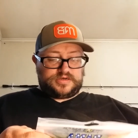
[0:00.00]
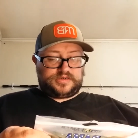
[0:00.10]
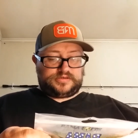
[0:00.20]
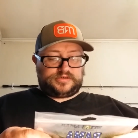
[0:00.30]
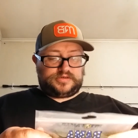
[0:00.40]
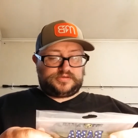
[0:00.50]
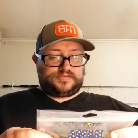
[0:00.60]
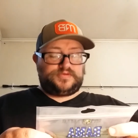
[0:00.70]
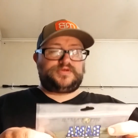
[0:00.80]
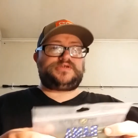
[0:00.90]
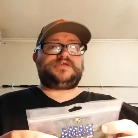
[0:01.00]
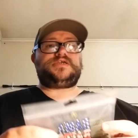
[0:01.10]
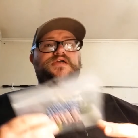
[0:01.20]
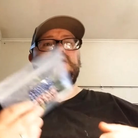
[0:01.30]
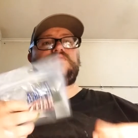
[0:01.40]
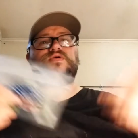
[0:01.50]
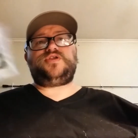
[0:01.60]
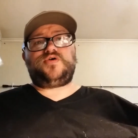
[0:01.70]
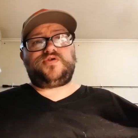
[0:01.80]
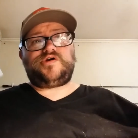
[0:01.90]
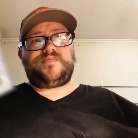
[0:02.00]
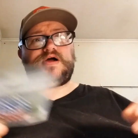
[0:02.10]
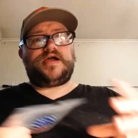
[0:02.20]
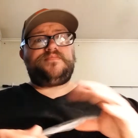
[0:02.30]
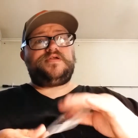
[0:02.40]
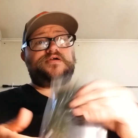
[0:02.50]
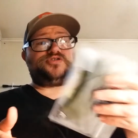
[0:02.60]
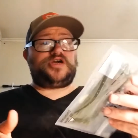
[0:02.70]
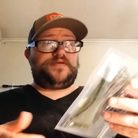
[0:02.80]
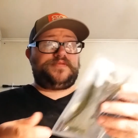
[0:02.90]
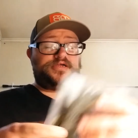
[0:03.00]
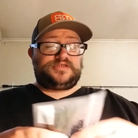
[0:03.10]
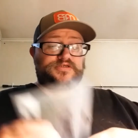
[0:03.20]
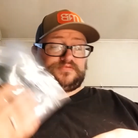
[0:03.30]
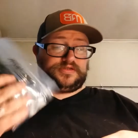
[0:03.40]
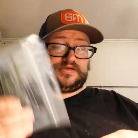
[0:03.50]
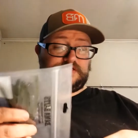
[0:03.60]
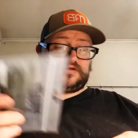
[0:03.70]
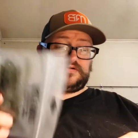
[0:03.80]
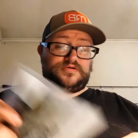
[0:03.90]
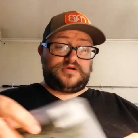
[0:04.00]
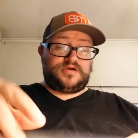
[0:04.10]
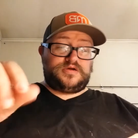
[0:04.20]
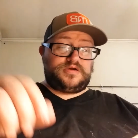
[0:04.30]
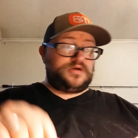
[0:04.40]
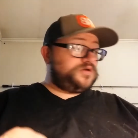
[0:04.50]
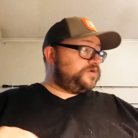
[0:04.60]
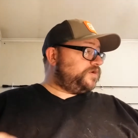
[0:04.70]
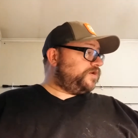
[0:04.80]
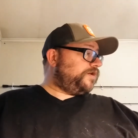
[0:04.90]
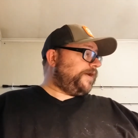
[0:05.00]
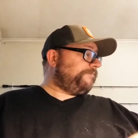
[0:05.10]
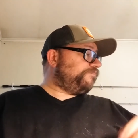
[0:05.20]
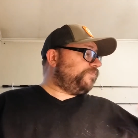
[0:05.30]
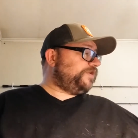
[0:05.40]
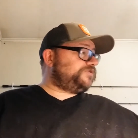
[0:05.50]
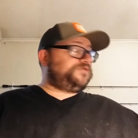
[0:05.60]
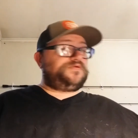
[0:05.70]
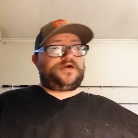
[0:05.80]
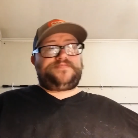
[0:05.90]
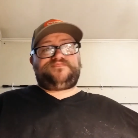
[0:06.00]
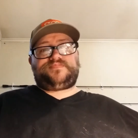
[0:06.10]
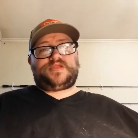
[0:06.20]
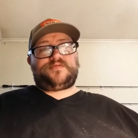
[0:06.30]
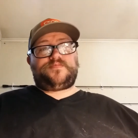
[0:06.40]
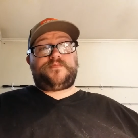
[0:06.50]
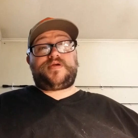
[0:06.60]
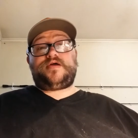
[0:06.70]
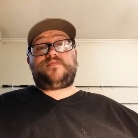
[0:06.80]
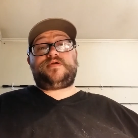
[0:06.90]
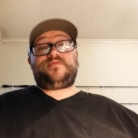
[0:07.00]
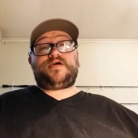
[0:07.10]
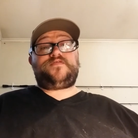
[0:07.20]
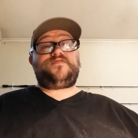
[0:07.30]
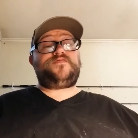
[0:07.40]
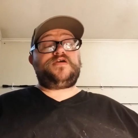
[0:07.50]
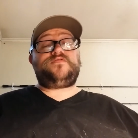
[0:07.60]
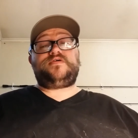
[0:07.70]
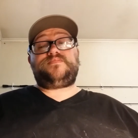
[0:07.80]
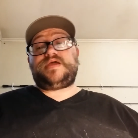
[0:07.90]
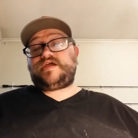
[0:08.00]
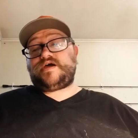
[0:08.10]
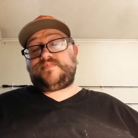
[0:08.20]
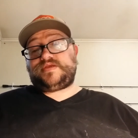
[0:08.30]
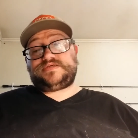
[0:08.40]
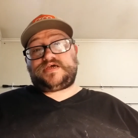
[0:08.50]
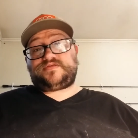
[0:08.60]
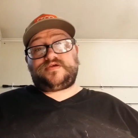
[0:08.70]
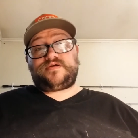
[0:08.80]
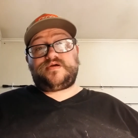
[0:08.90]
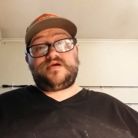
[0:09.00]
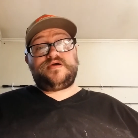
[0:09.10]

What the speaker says: so it's one of those things like I wouldn't know to go buy them, but I'll try them out and see what they could do. All right, next thing we got. Probably one of my favorite bait companies out there,